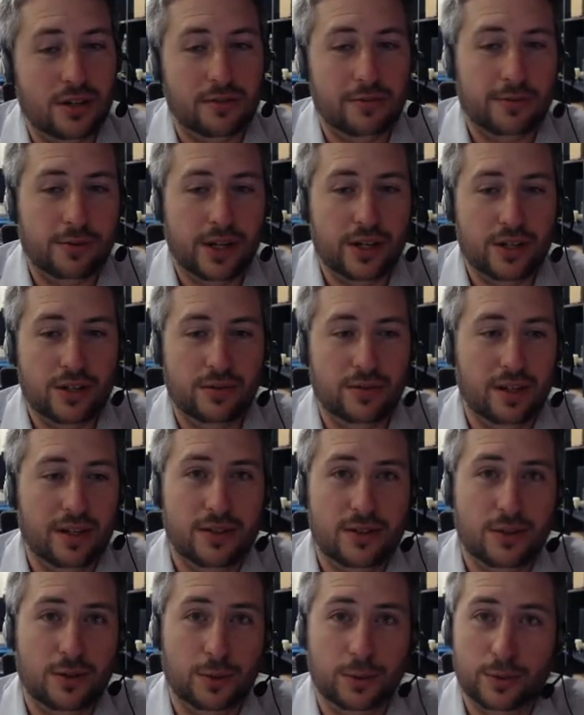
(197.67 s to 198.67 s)
for each of
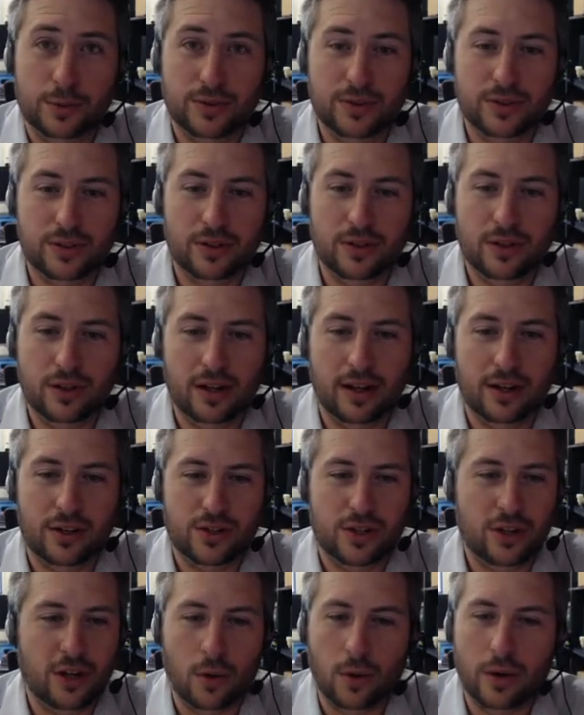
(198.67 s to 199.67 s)
these tools, so you can
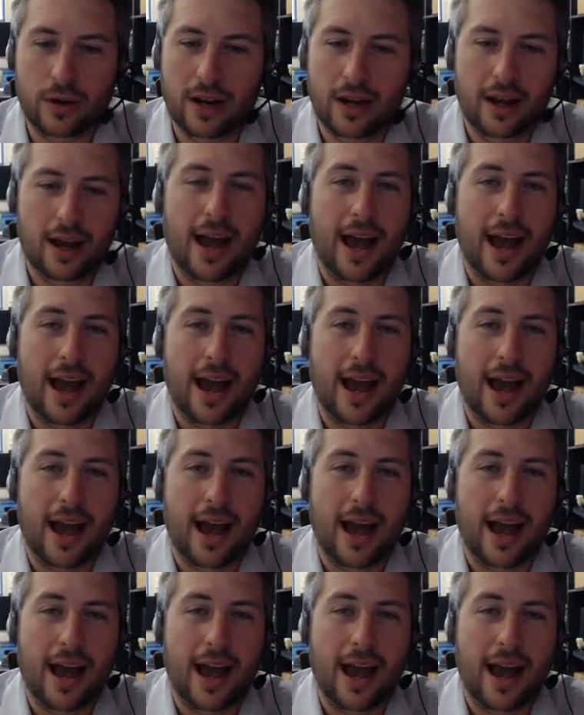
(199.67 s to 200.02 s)
actually go and